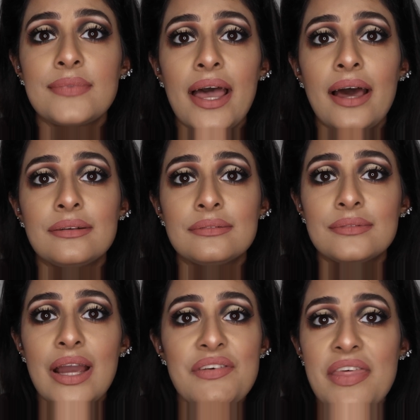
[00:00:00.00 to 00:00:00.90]
that
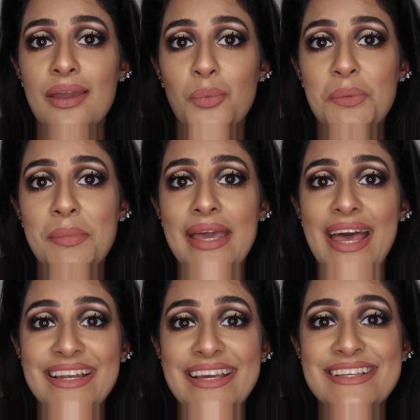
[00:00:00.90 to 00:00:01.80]
everything will be
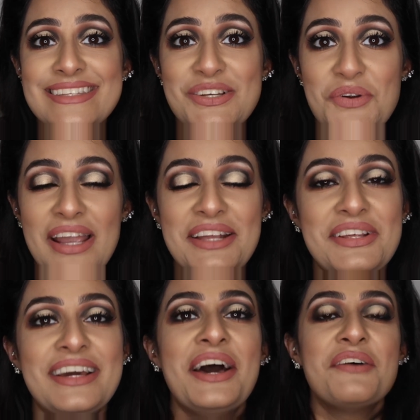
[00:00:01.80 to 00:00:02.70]
and is great
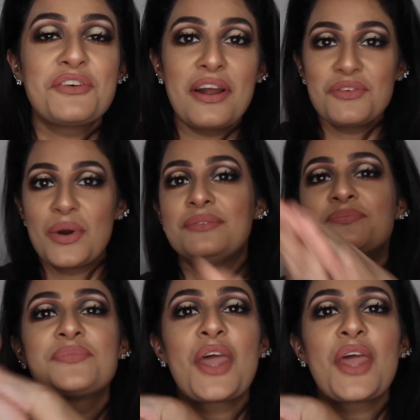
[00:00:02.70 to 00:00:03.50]
for everyone.